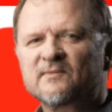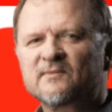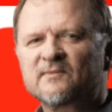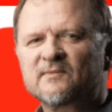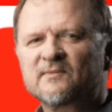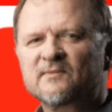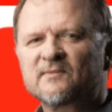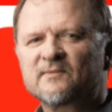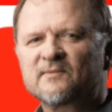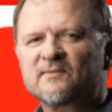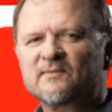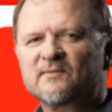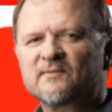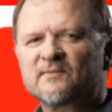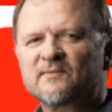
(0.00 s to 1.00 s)

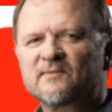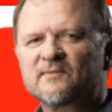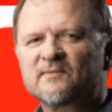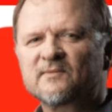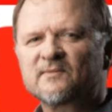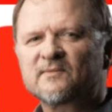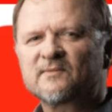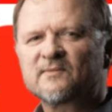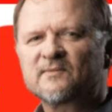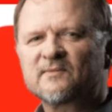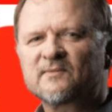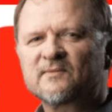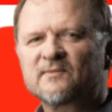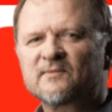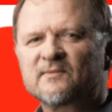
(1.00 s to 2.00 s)

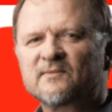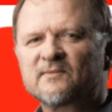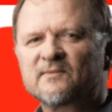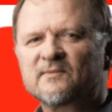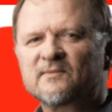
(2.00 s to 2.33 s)
(not speaking)